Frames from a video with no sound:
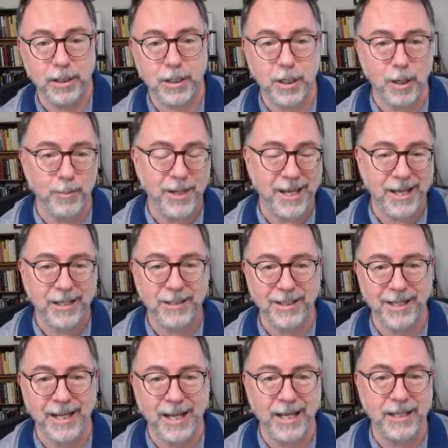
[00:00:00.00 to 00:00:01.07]
come hand
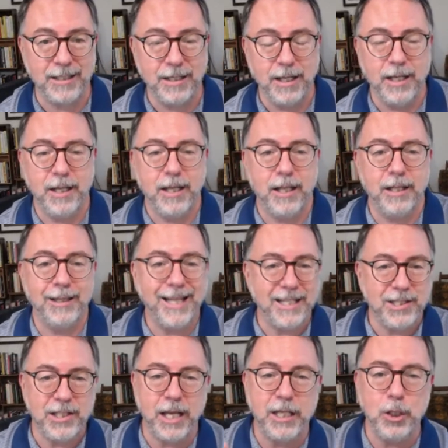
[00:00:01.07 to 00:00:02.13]
in hand.
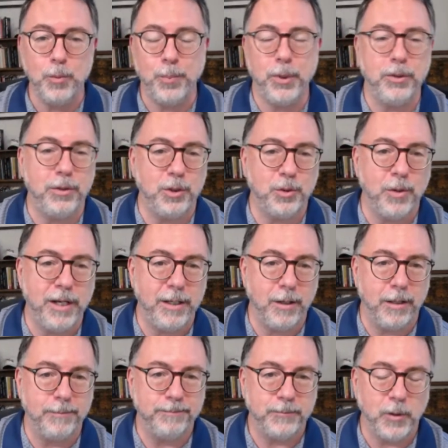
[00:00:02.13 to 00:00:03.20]
Let's say you put the trade
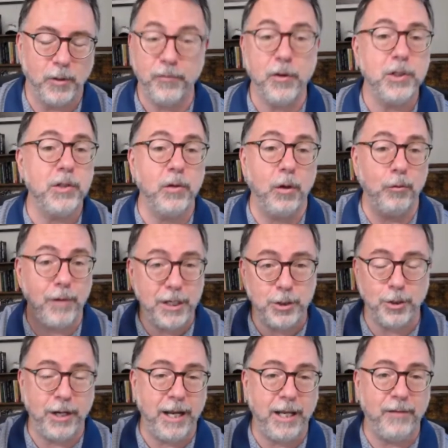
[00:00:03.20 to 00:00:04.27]
on. Well, first of all, raise
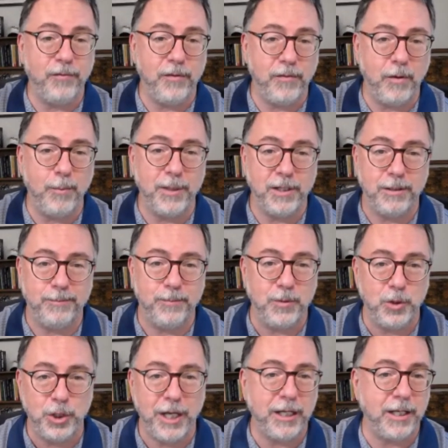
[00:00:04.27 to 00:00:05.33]
your hand if you've ever been
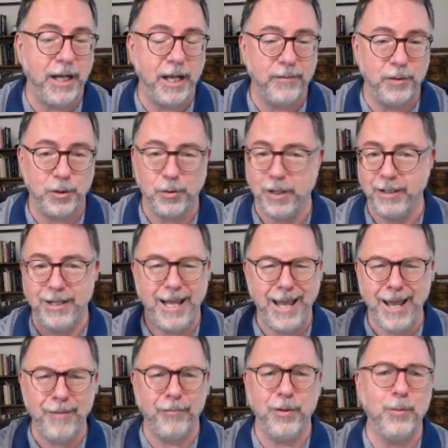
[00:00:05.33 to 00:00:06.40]
shaken out of a trade.
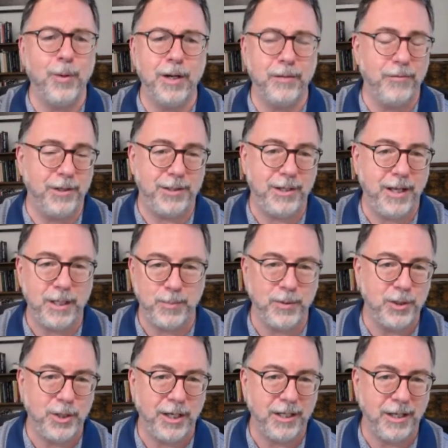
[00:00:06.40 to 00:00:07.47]
Every one of us has been
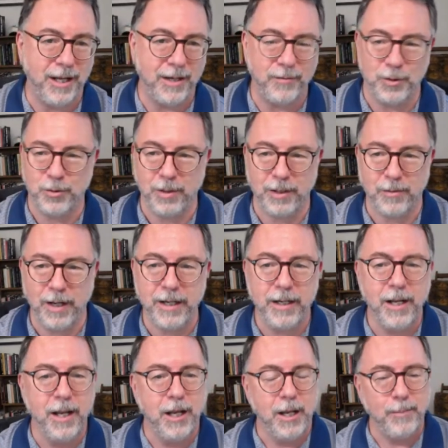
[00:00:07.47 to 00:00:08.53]
shaken out of a trade, right?
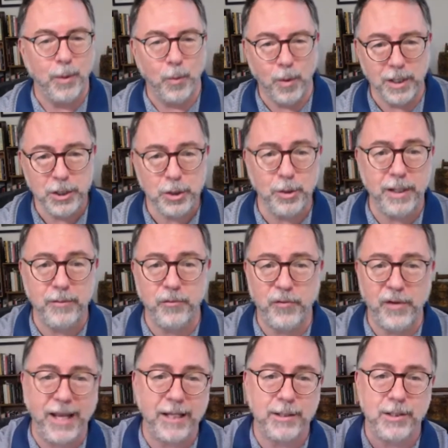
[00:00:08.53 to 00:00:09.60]
But once you
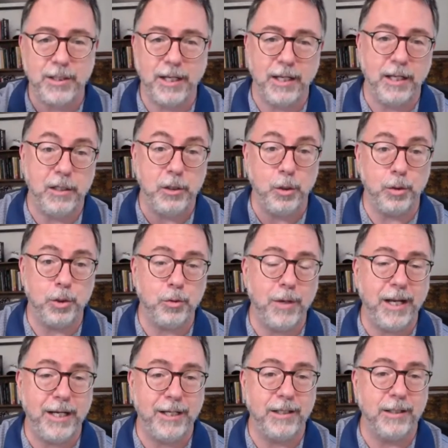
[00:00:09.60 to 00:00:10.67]
advance in your
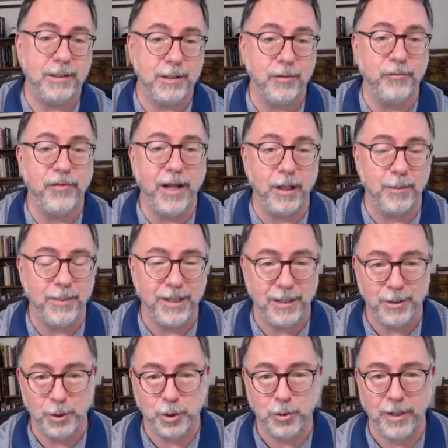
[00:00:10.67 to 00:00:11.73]
trading development
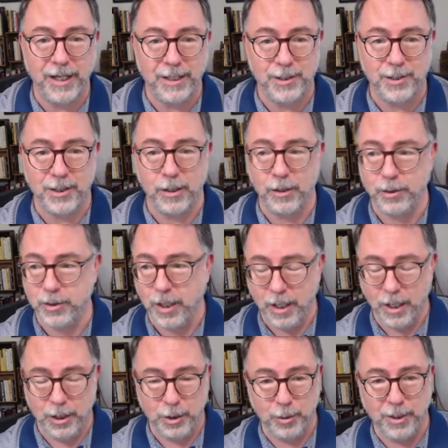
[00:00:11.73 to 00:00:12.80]
and your trading skills,
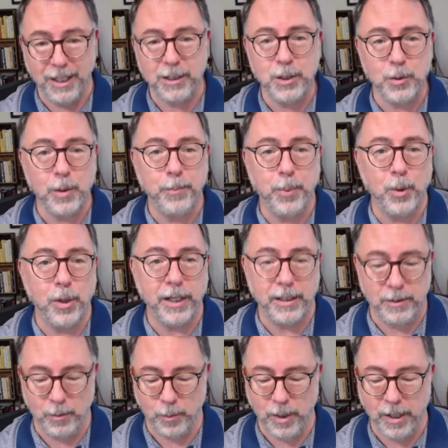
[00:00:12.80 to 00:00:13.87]
you get to a
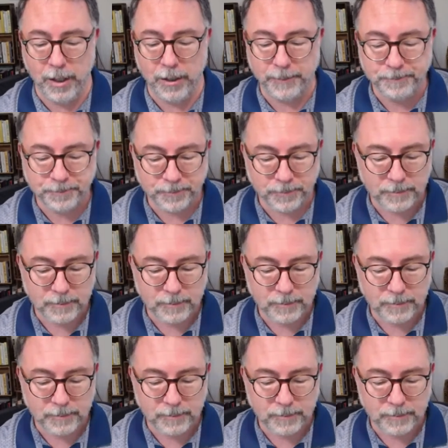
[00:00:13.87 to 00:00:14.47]
point where